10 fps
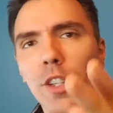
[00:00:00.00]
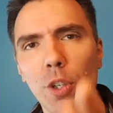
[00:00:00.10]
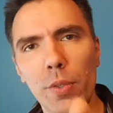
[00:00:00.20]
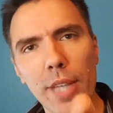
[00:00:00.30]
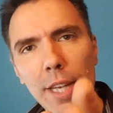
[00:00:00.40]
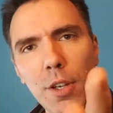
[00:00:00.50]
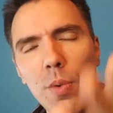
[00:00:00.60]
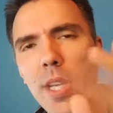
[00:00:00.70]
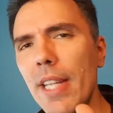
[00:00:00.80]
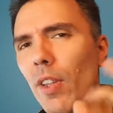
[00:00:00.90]
So stay
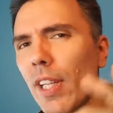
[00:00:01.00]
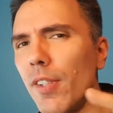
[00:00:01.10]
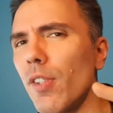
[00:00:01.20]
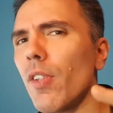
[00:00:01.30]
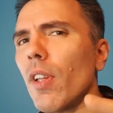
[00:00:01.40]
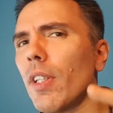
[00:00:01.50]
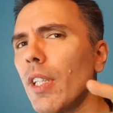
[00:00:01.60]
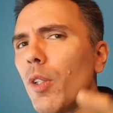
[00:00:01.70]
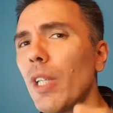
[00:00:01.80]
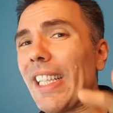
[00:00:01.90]
tuned in, listen to the
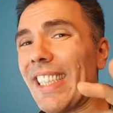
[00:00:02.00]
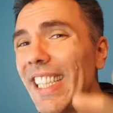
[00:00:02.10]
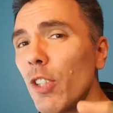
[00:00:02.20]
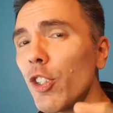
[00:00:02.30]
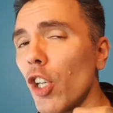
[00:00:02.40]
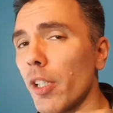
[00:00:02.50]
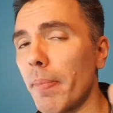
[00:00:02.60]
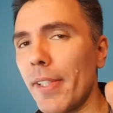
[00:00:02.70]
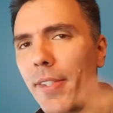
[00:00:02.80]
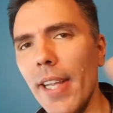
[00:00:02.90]
little
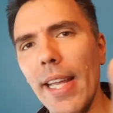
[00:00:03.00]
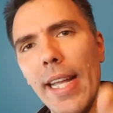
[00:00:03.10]
adjustments,